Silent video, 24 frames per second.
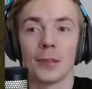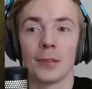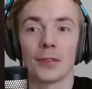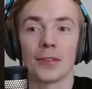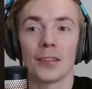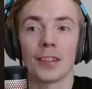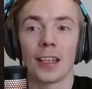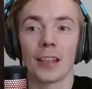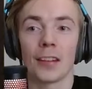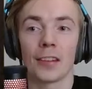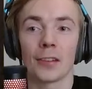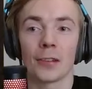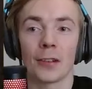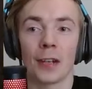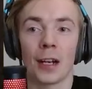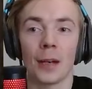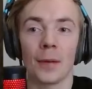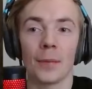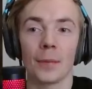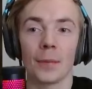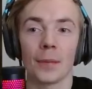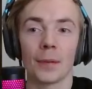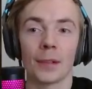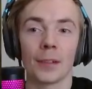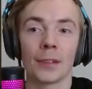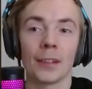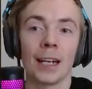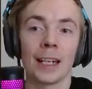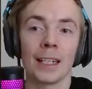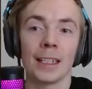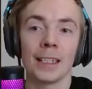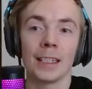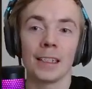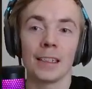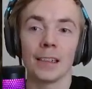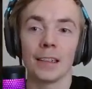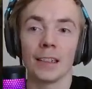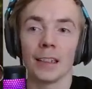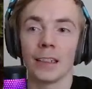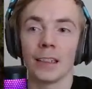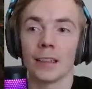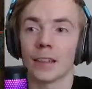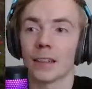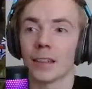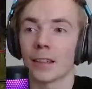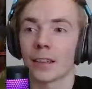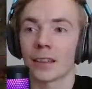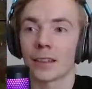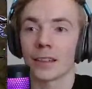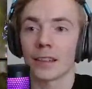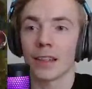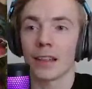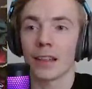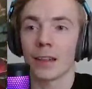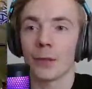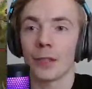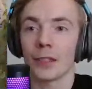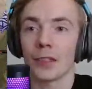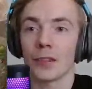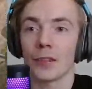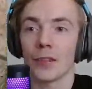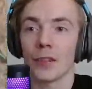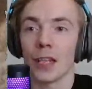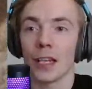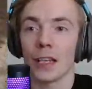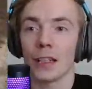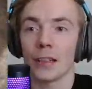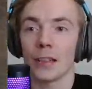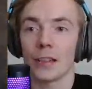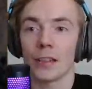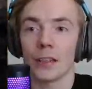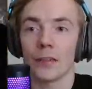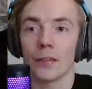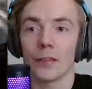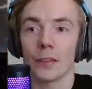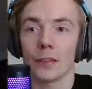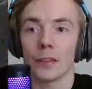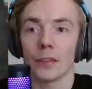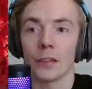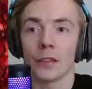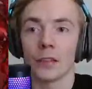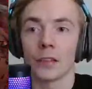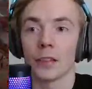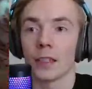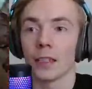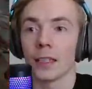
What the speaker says: Death Trap, or ideally, because otherwise you can definitely